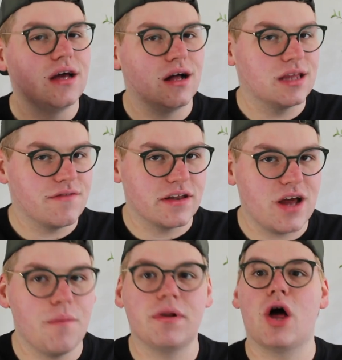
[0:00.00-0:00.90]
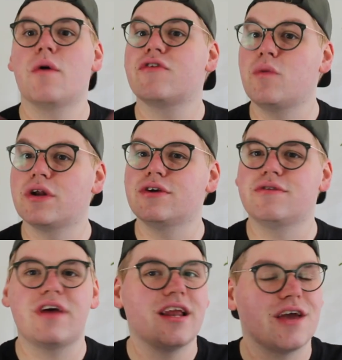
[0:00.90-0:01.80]
I'll leave that down below if you want to
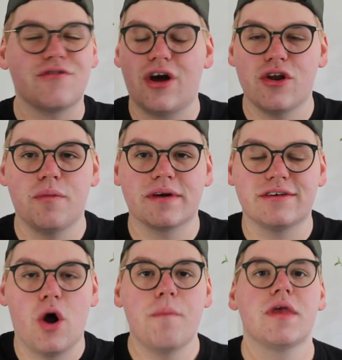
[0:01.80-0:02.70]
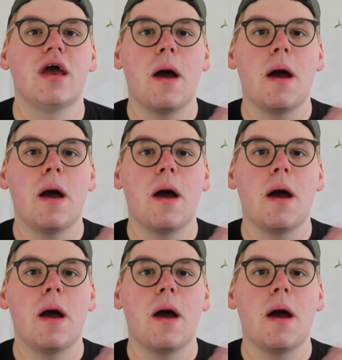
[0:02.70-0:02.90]
use it. If not, no big deal.